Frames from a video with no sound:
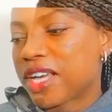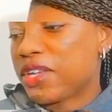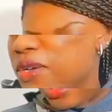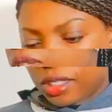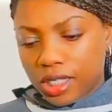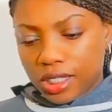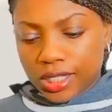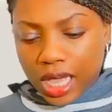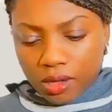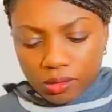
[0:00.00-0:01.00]
use. That is it.
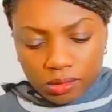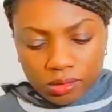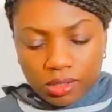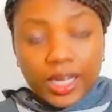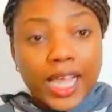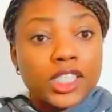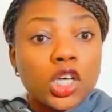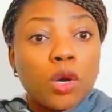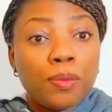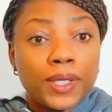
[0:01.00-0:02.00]
Now
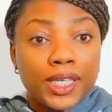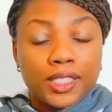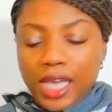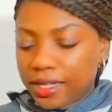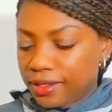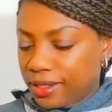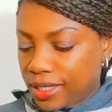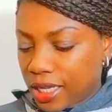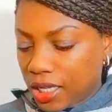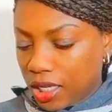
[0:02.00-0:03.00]
let's open it and
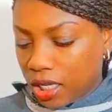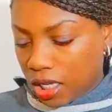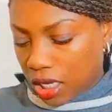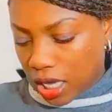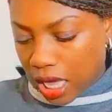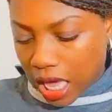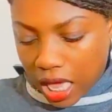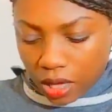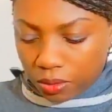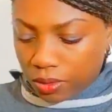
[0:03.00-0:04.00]
see
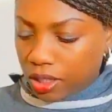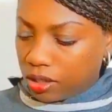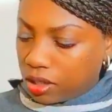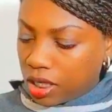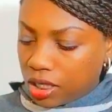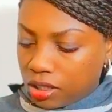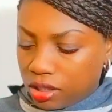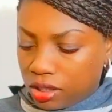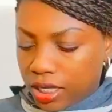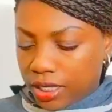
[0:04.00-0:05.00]
how it
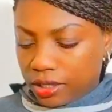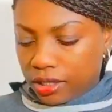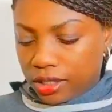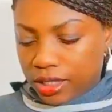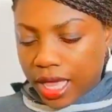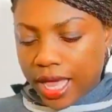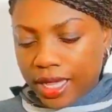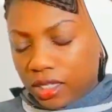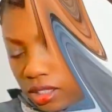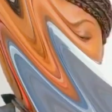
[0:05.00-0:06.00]
is
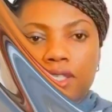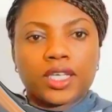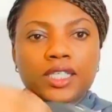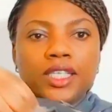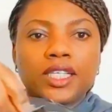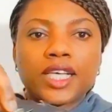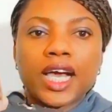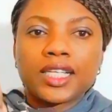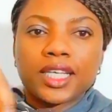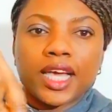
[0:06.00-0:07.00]
inside. As you can see, it
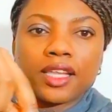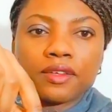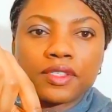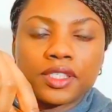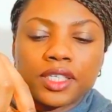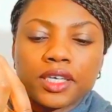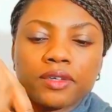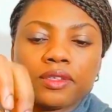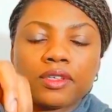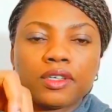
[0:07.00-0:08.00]
has a kind of
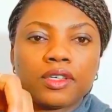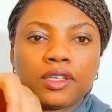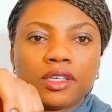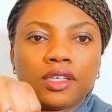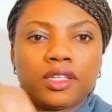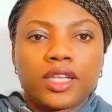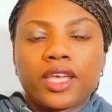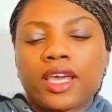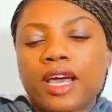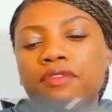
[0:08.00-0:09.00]
seal that
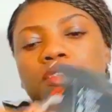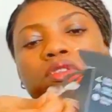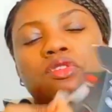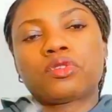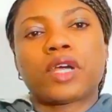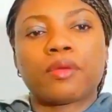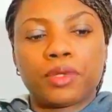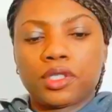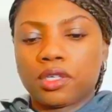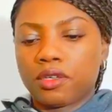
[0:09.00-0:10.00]
you have to strike
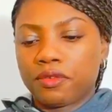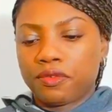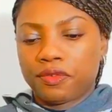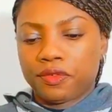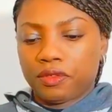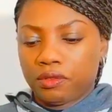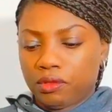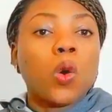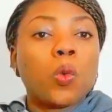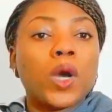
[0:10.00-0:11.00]
it
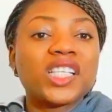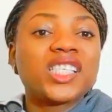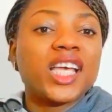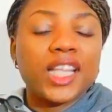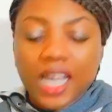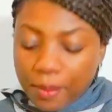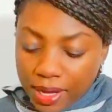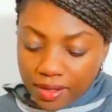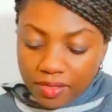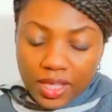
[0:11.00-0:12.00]
off. One thing
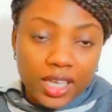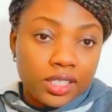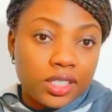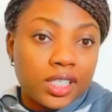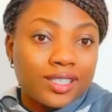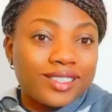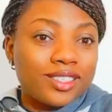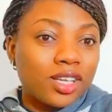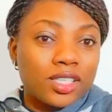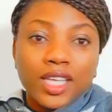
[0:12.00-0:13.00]
about this, this is
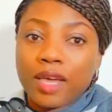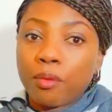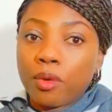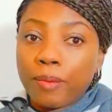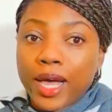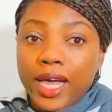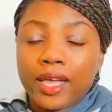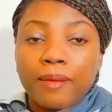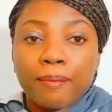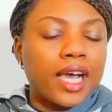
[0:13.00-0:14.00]
not a
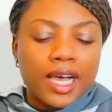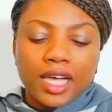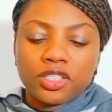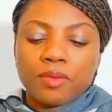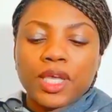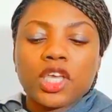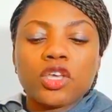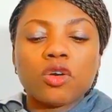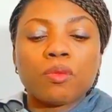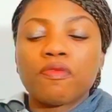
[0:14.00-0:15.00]
mobile. Assuming
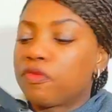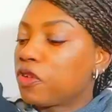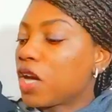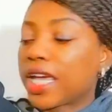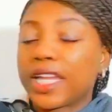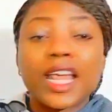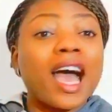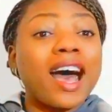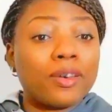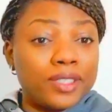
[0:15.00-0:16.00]
you're vlogging
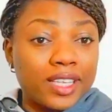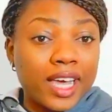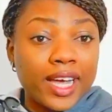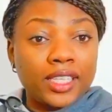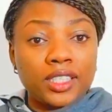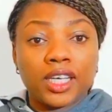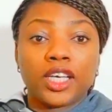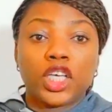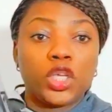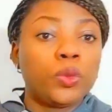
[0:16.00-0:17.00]
outside,
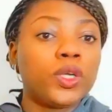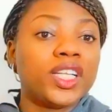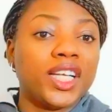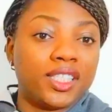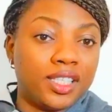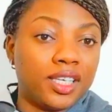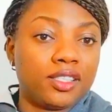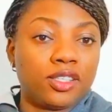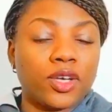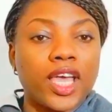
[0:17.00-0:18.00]
you wouldn't need
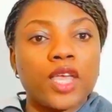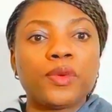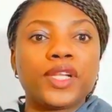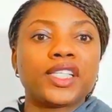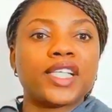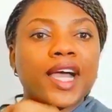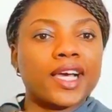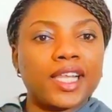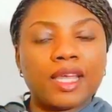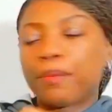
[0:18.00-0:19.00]
this, okay? You need
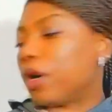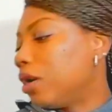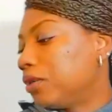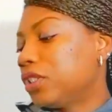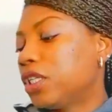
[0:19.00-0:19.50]
that clip-on